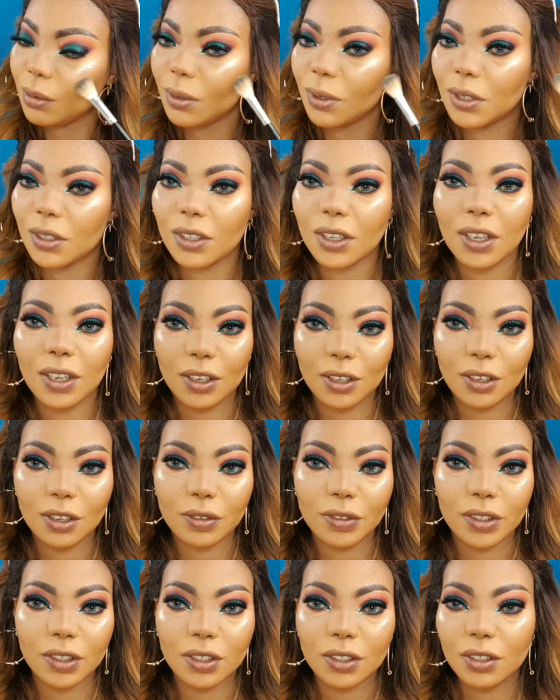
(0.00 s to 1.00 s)
But I
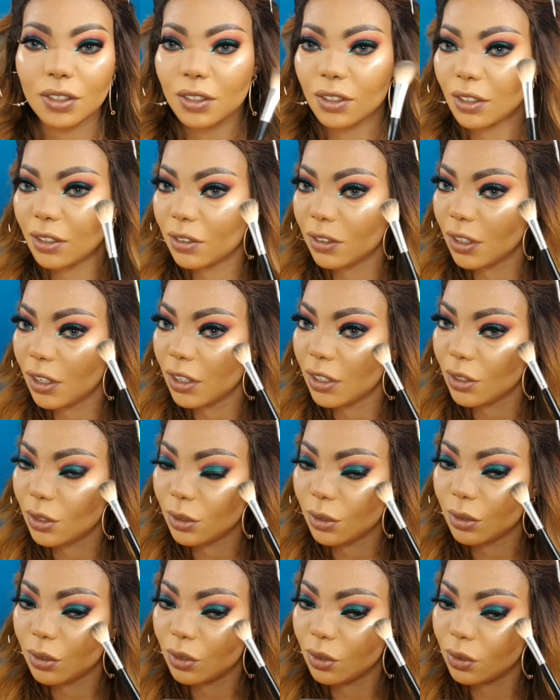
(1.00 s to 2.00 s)
love it. I really
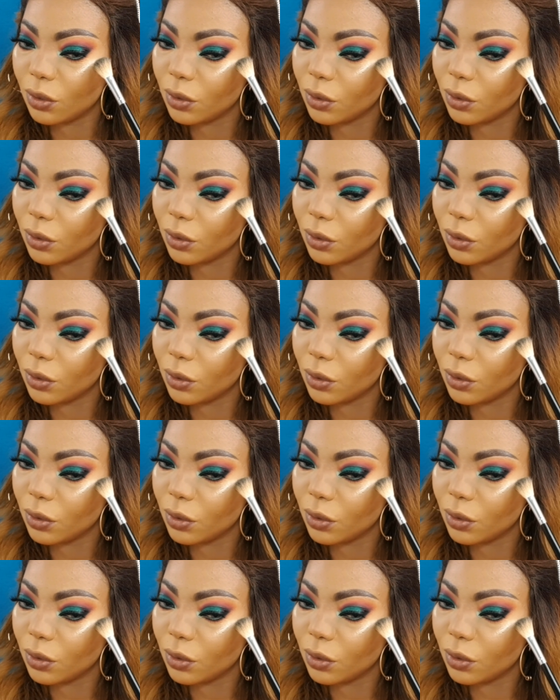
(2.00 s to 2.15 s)
do.